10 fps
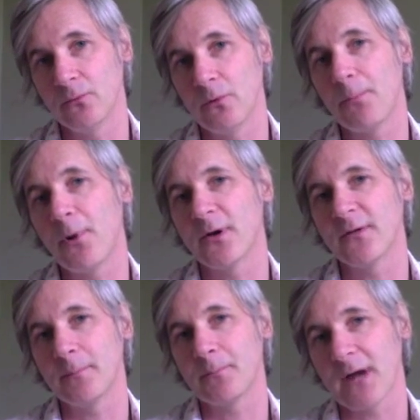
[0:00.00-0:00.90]
well, part of
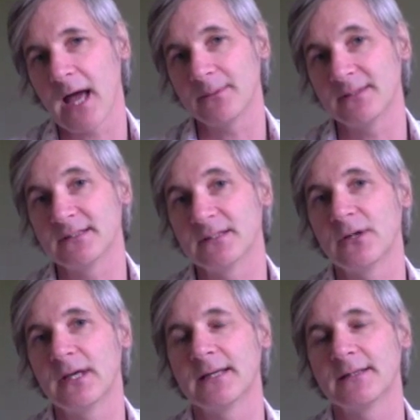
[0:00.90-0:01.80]
it perhaps is
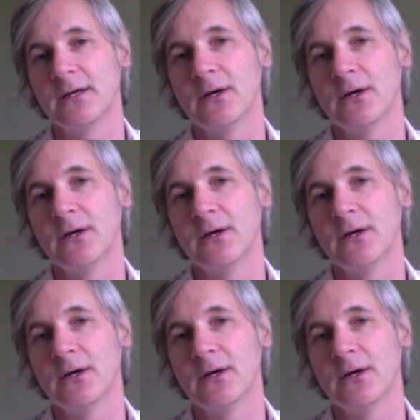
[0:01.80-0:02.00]
looking at